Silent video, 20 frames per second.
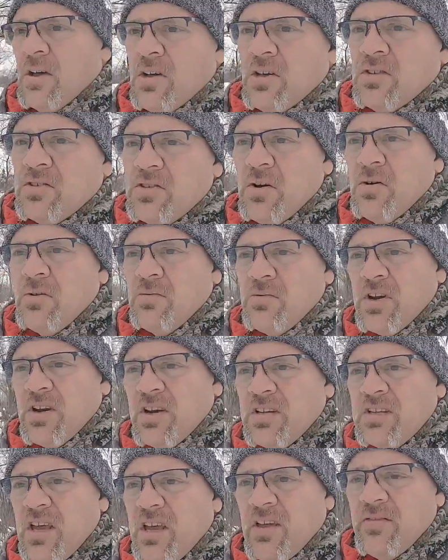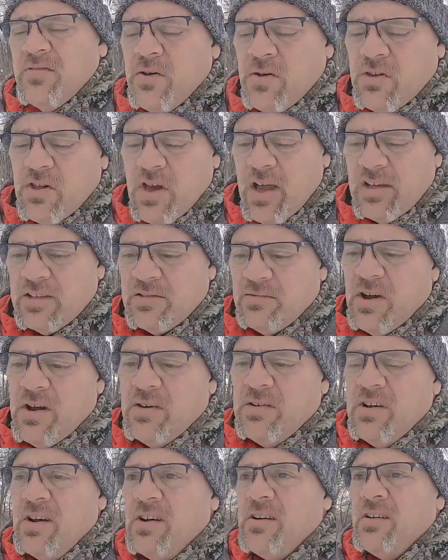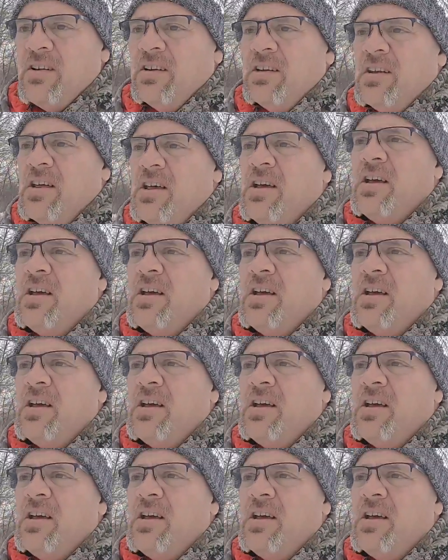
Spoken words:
So we're going to take a few shots around here and